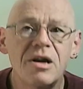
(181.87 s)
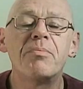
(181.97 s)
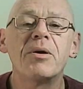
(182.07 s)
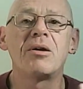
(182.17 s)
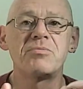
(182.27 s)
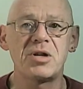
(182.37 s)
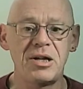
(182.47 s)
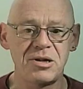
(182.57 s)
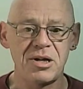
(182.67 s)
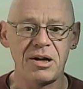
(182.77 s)
it becomes
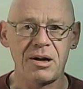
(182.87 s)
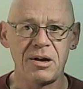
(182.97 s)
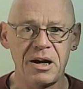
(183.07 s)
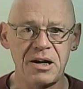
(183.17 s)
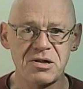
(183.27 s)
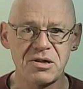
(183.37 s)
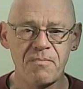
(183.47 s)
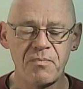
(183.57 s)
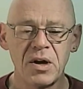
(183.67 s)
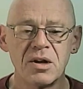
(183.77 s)
internalized.
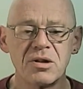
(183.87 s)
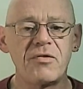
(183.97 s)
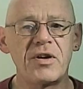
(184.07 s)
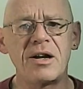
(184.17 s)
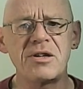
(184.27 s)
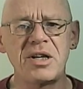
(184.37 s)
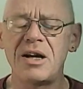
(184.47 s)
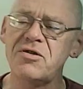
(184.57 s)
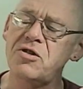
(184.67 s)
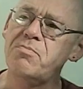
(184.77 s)
So Vygotsky
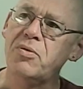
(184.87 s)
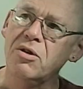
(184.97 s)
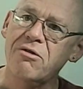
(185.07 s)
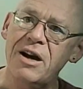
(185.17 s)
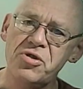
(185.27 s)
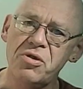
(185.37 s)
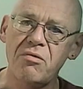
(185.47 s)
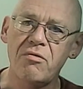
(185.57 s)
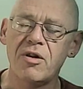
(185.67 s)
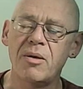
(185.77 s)
has this
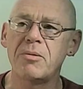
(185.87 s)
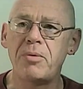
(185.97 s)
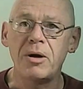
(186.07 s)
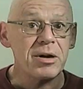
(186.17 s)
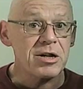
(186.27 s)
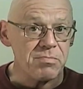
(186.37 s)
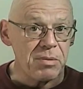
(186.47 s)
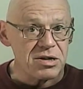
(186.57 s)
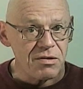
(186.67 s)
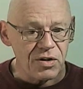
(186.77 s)
progression from the public
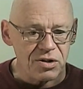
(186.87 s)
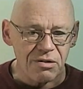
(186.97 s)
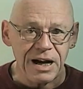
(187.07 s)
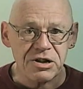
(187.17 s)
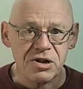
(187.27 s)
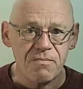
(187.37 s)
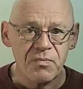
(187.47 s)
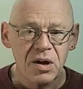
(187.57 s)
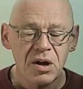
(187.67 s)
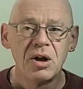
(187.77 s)
space of interaction
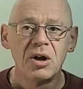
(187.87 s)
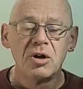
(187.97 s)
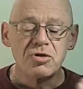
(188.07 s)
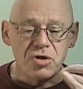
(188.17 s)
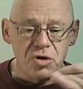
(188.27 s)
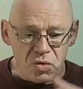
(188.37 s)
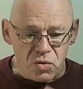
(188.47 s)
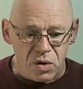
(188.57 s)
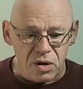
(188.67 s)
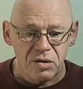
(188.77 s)

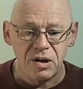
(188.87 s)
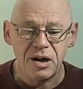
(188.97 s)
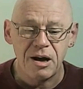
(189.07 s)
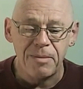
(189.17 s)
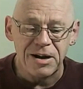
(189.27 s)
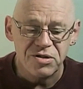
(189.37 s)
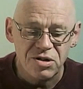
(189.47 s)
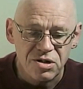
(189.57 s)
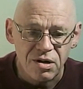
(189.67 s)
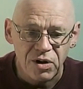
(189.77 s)
to the
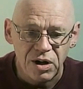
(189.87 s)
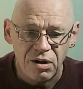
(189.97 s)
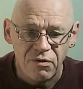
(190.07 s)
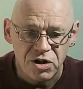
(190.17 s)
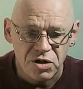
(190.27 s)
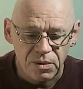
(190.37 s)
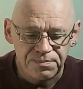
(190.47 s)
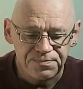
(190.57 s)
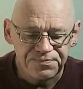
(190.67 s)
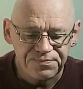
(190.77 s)
capacities of an individual.
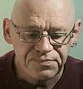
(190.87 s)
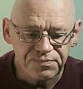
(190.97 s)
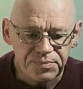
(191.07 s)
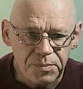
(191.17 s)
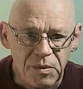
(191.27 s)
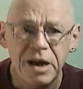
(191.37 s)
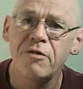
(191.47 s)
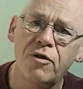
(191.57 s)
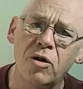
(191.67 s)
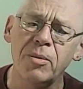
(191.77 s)
He
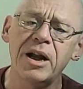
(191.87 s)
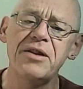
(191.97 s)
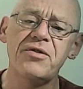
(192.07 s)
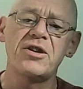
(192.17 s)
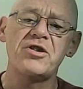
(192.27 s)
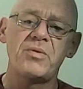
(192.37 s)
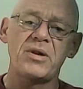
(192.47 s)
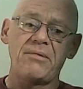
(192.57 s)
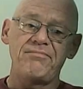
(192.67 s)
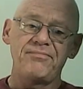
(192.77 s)
formalized this
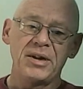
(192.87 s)
with